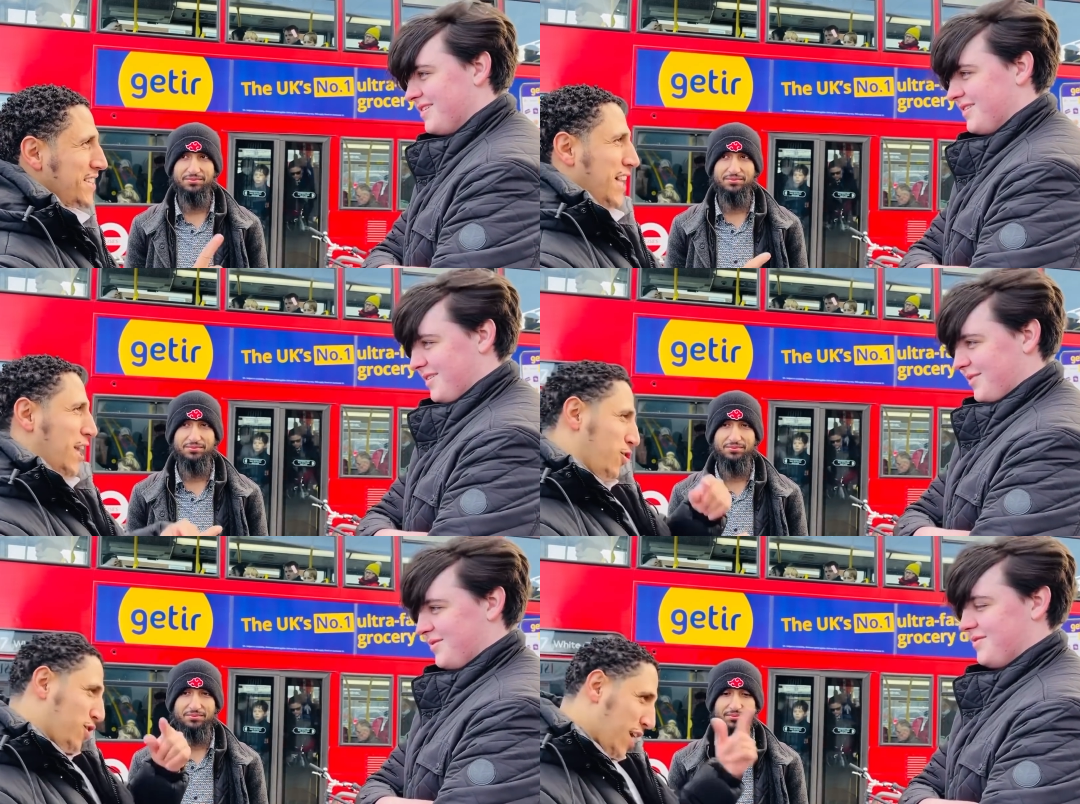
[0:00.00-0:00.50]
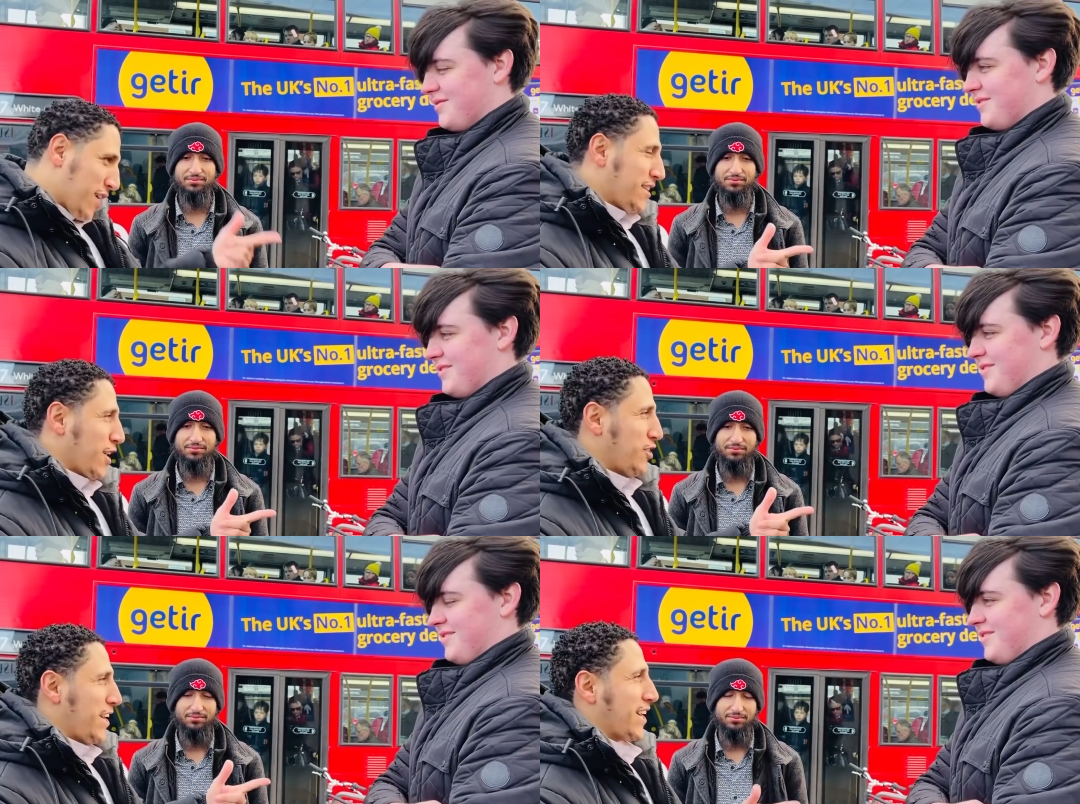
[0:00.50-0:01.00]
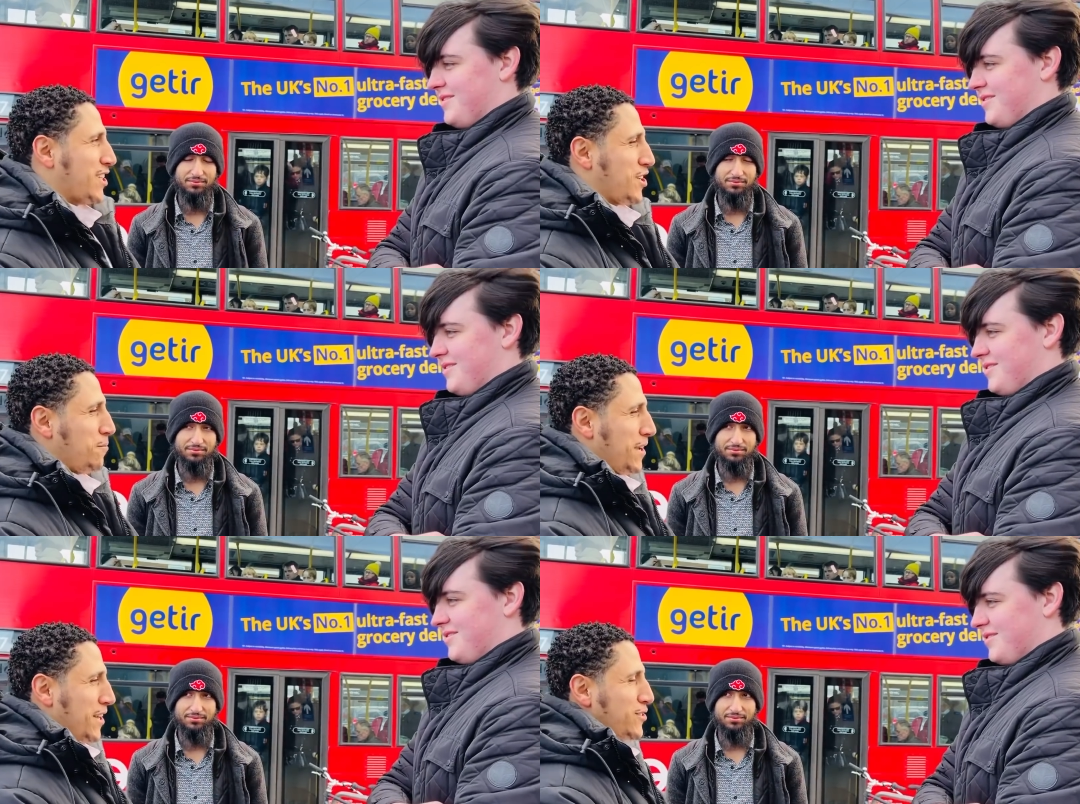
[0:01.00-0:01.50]
Speaker 1: Then you tell the English the
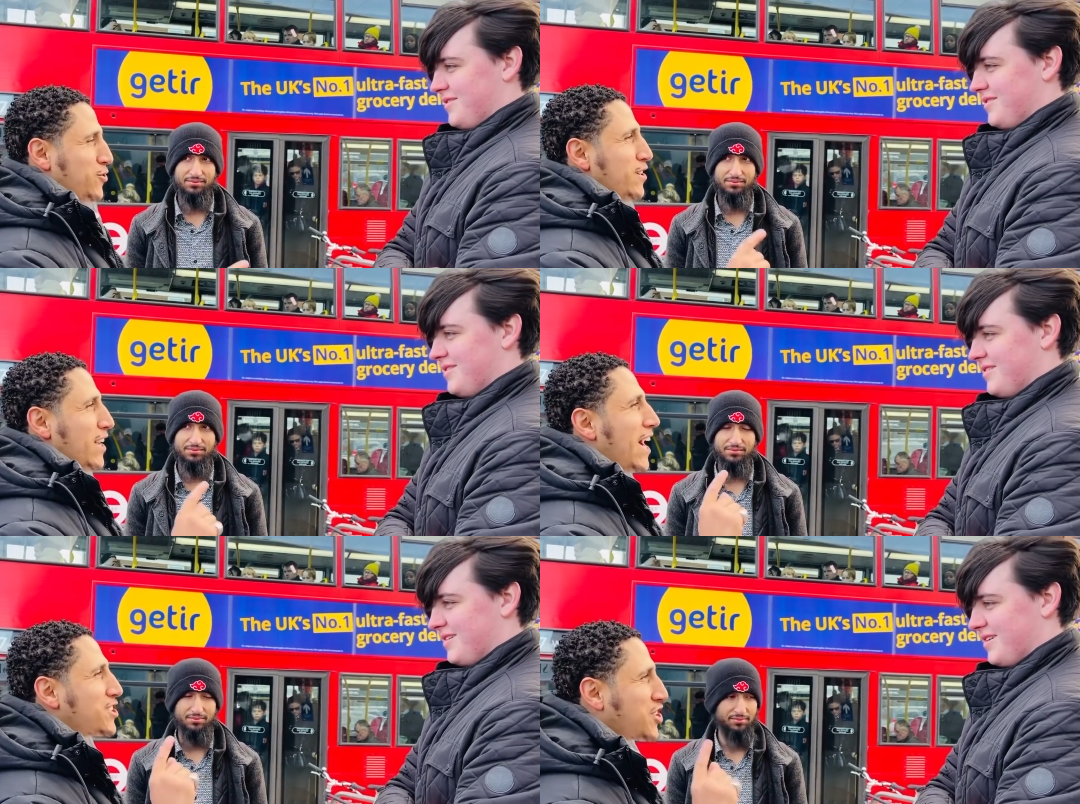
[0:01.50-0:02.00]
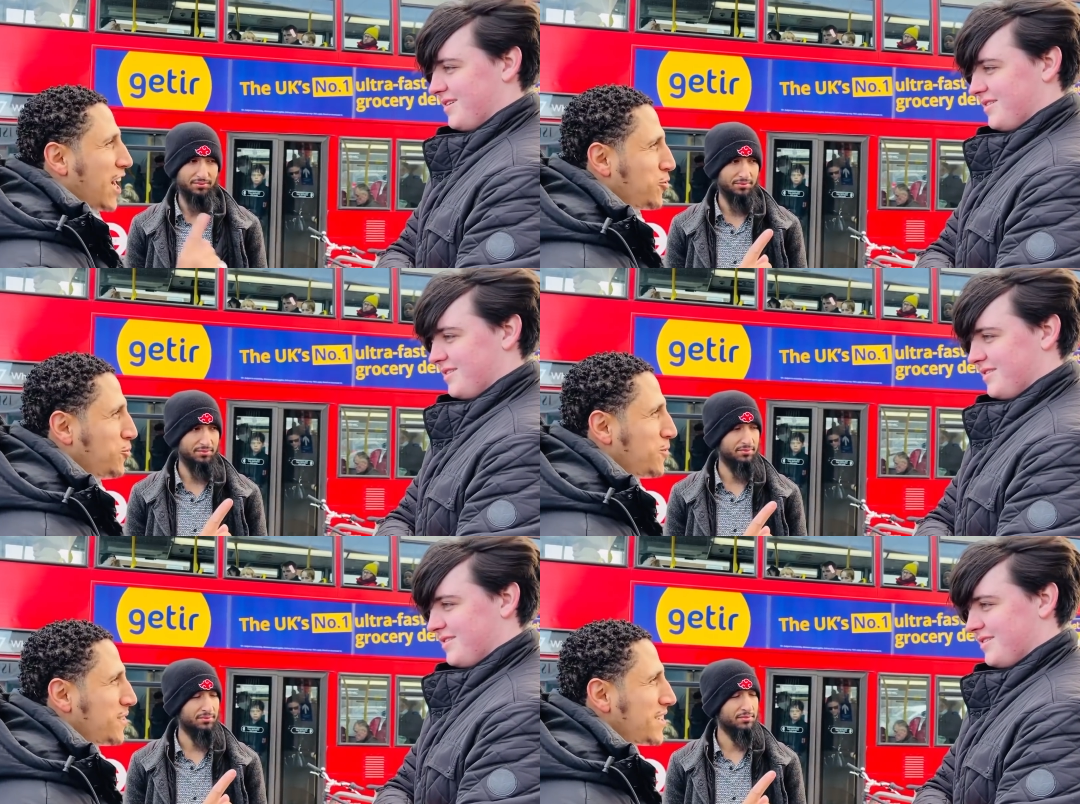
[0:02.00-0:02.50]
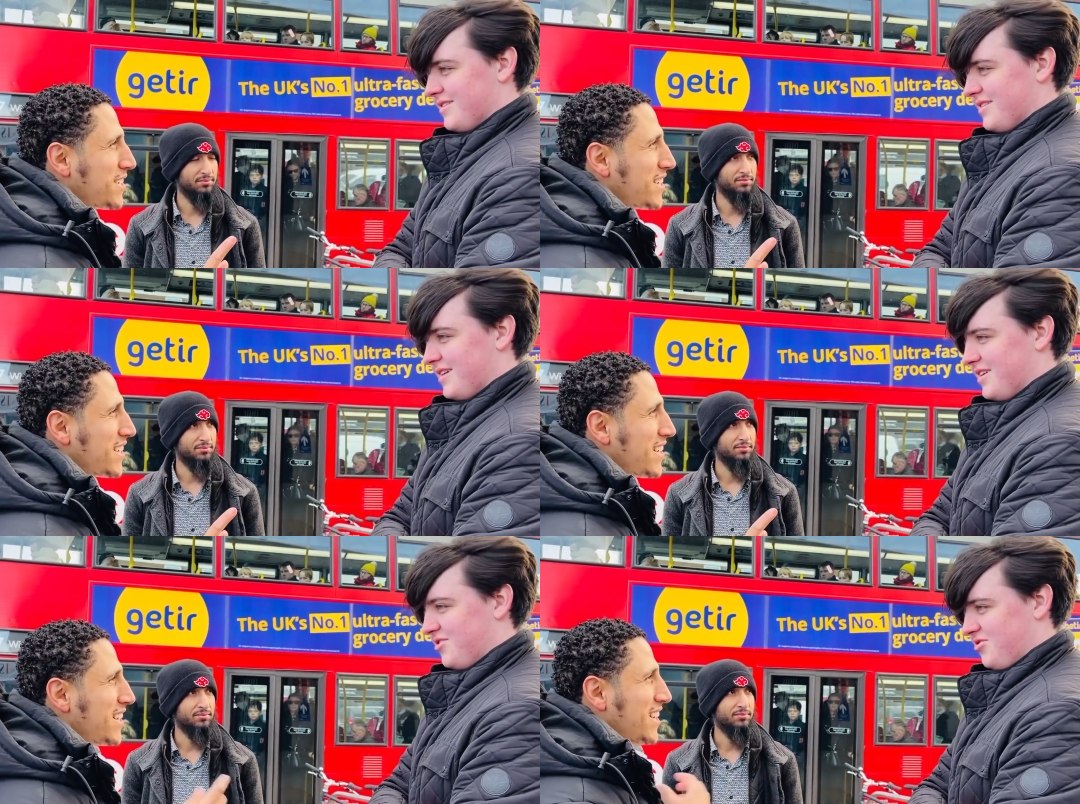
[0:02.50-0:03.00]
meaning. So, Ashhadu.
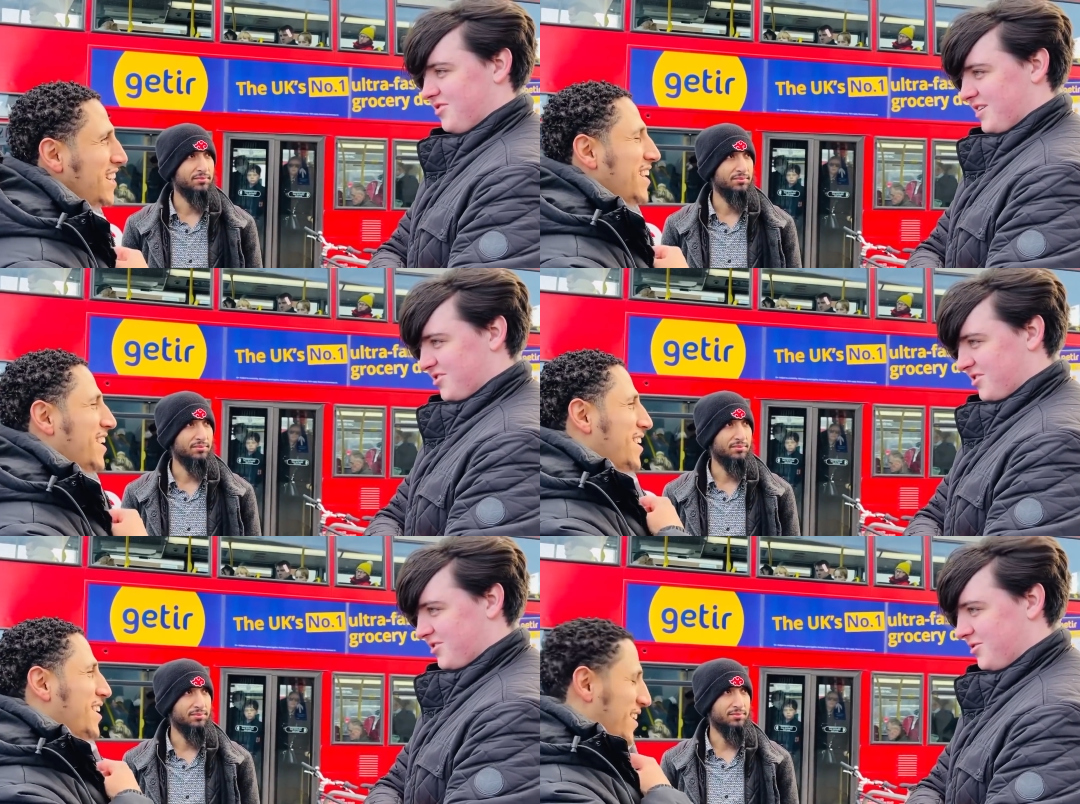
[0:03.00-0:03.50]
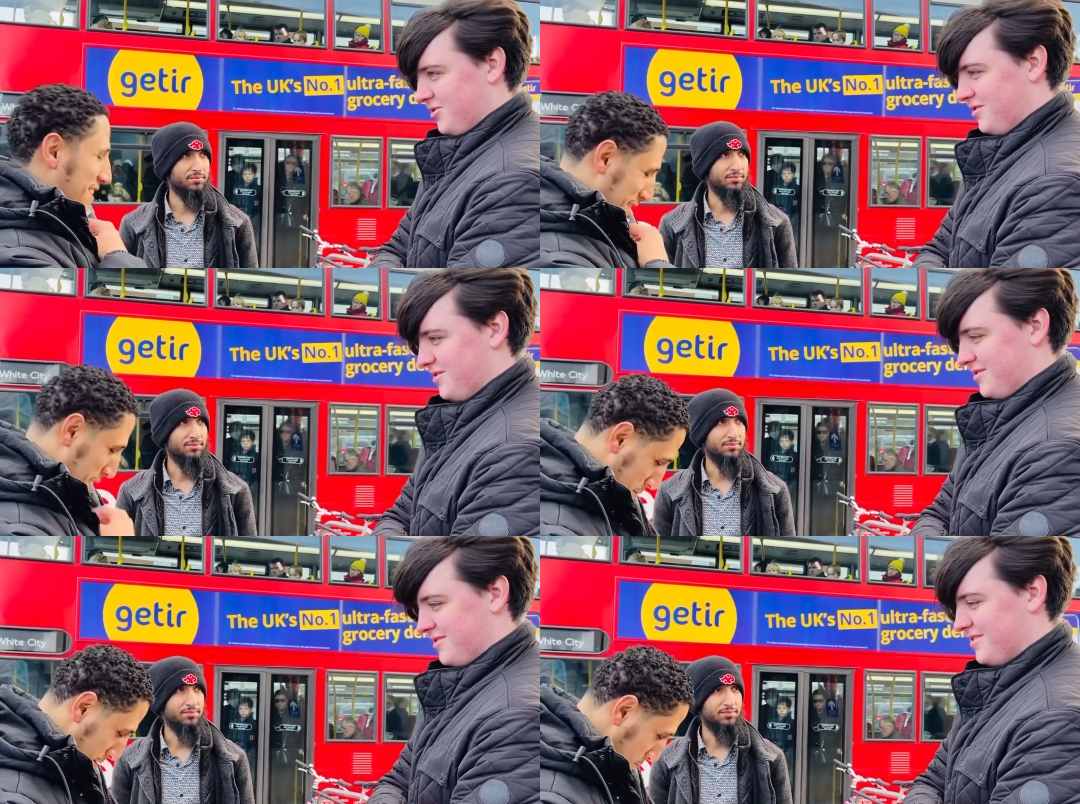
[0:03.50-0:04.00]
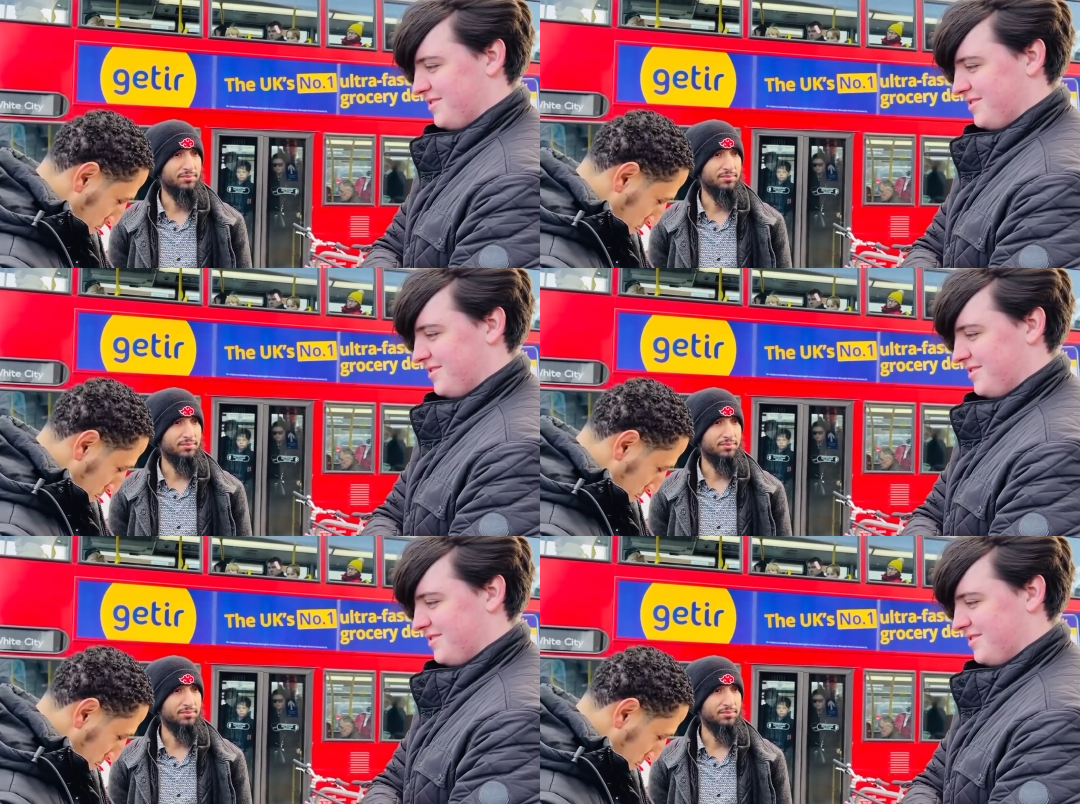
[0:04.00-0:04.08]
Let me,